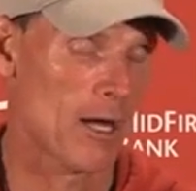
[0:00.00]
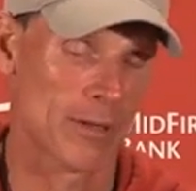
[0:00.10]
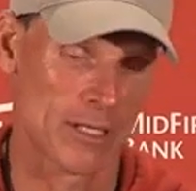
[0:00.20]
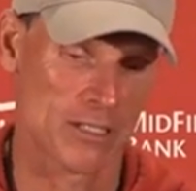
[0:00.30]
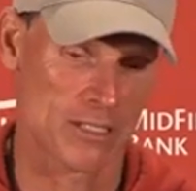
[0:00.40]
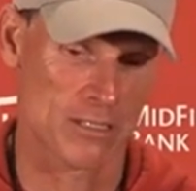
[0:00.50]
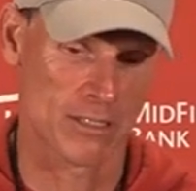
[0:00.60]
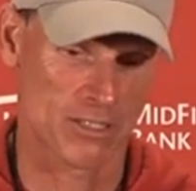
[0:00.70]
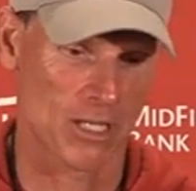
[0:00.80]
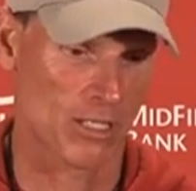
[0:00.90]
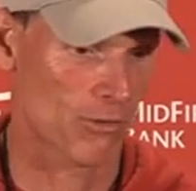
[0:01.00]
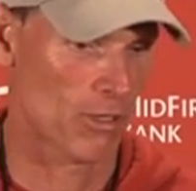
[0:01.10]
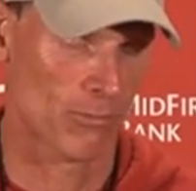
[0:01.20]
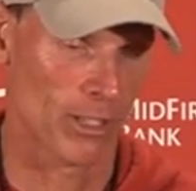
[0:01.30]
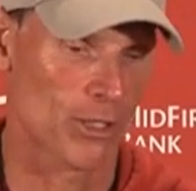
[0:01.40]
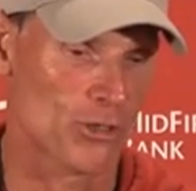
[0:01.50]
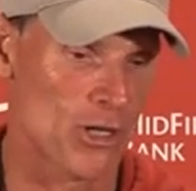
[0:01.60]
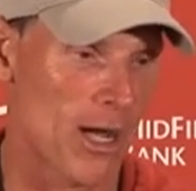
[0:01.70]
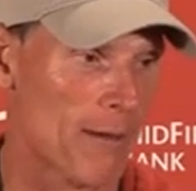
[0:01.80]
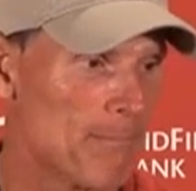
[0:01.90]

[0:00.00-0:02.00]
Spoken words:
but has done a really good job.